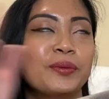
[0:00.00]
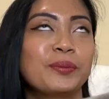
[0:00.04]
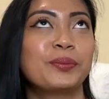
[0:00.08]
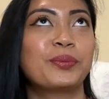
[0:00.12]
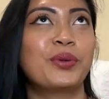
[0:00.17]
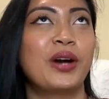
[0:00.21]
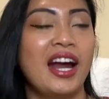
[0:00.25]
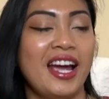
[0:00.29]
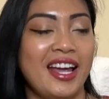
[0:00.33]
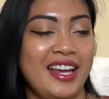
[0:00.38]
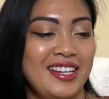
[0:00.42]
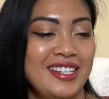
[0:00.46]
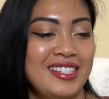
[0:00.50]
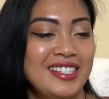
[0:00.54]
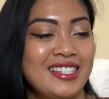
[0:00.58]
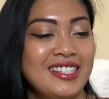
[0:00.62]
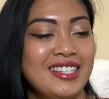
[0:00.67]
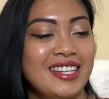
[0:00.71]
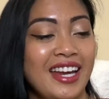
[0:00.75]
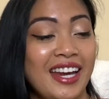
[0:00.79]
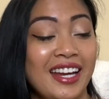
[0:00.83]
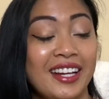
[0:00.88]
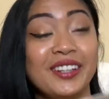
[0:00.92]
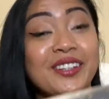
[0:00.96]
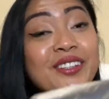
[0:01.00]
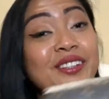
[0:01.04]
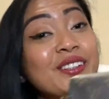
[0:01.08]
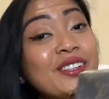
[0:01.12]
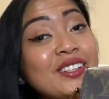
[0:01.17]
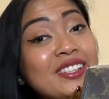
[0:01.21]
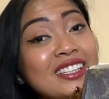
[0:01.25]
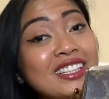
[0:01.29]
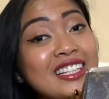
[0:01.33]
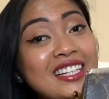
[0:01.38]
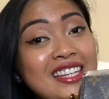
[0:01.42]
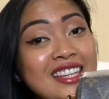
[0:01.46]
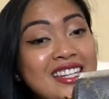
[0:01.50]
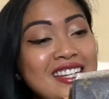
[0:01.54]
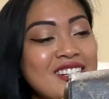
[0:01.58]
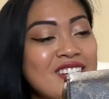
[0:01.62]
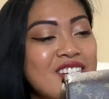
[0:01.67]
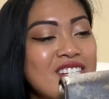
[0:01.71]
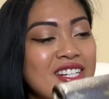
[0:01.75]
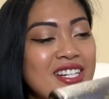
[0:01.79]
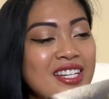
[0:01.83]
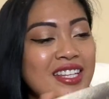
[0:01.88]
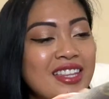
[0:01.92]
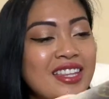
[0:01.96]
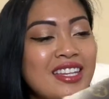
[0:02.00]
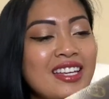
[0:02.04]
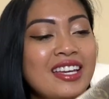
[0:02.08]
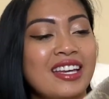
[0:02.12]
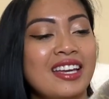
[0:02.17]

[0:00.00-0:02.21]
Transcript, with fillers: price and good condition.